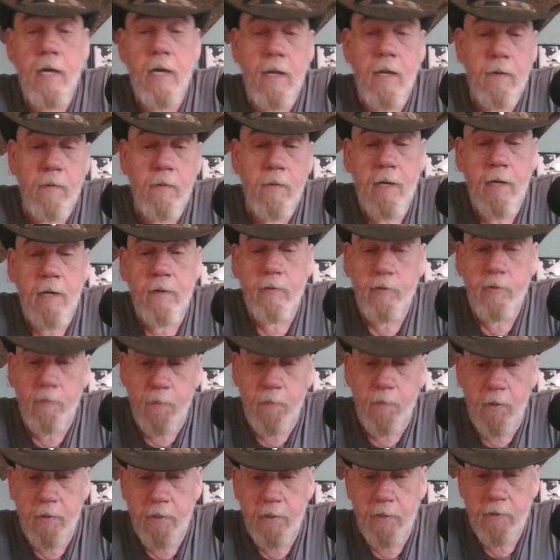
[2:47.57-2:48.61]
Colorado
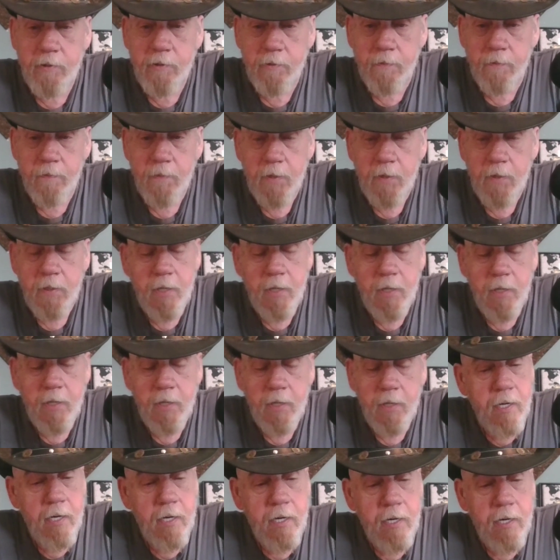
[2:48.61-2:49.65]
Springs,
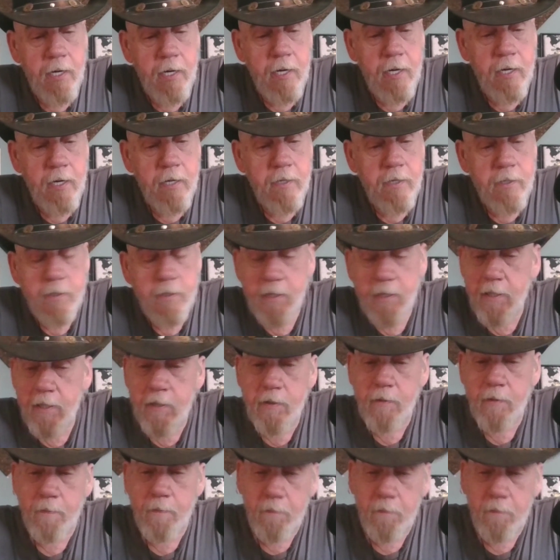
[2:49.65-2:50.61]
and in